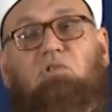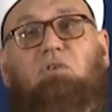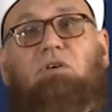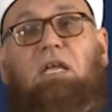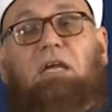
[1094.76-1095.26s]

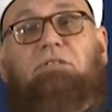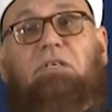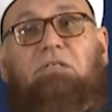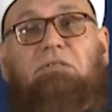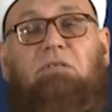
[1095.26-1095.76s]

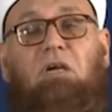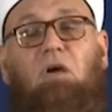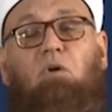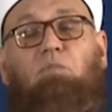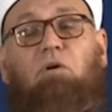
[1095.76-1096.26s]
created
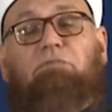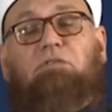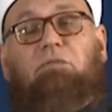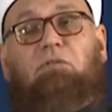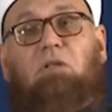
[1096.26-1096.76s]

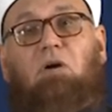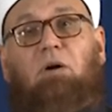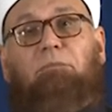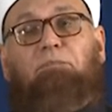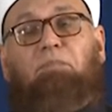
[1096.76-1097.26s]
Prophet of
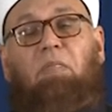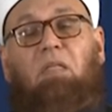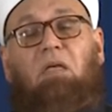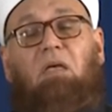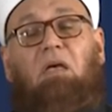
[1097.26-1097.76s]
Allah,
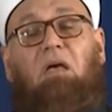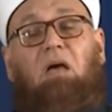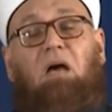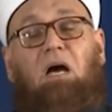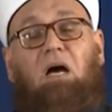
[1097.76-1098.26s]

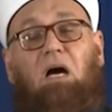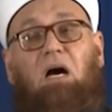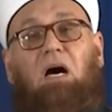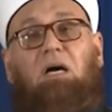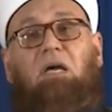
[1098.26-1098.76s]
I